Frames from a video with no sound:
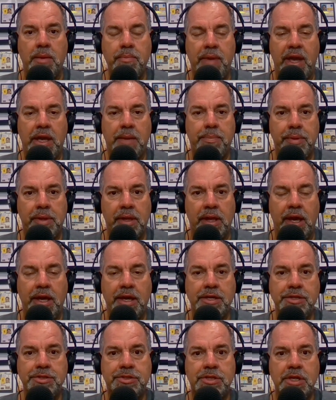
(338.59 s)
make
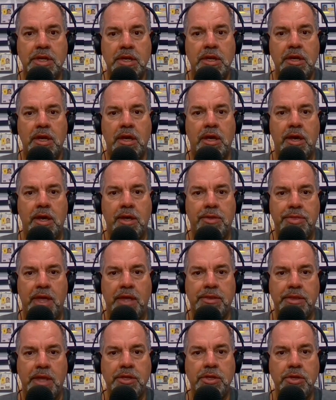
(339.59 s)
plays
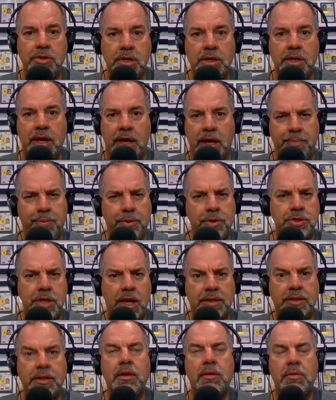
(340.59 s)
that you can kind of
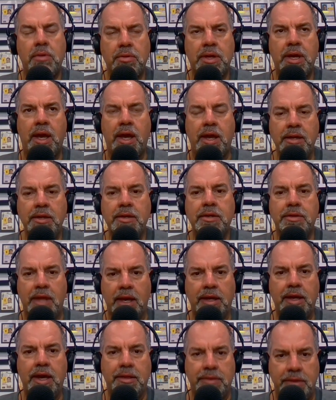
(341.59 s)
project and go, okay,
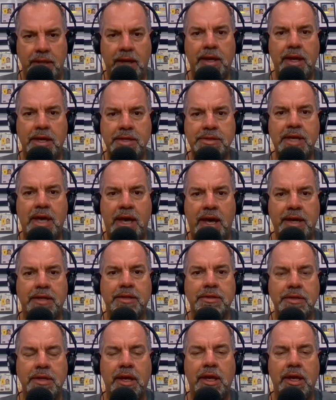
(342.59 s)
that guy's got it.